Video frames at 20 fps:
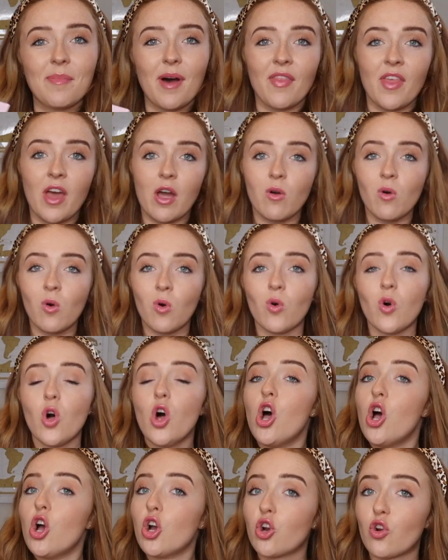but they're all
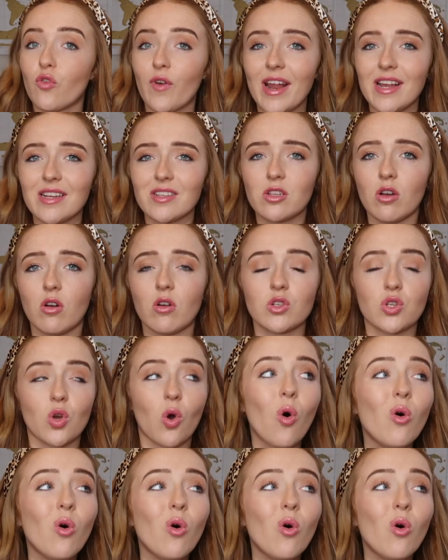great songs.